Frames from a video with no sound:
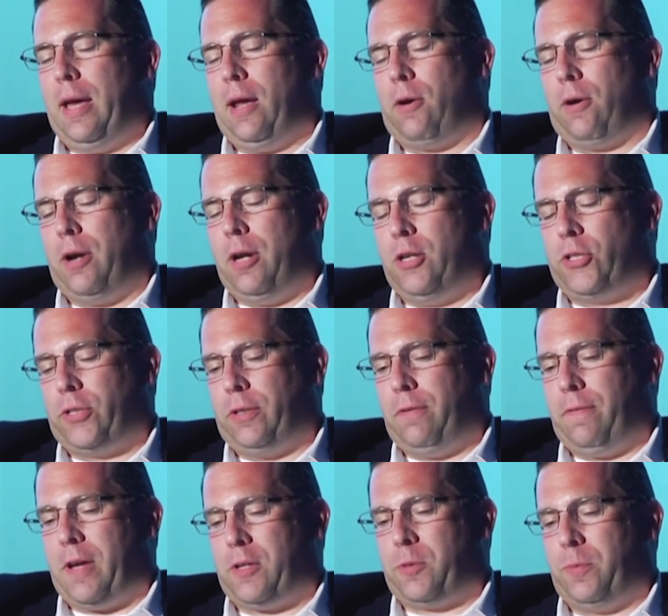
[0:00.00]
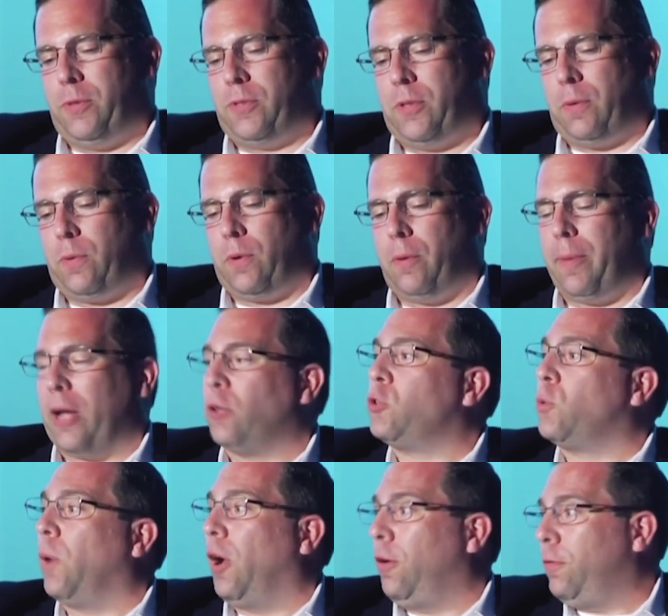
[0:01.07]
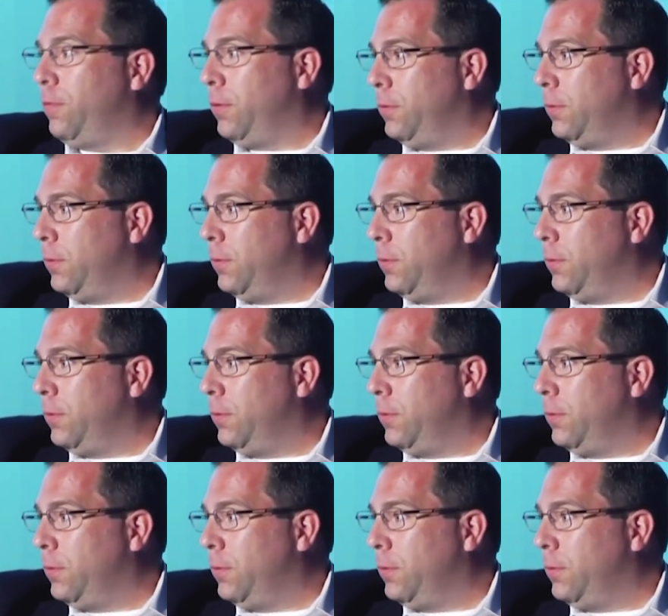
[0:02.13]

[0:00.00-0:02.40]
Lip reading: at our initial investments, there were about 12.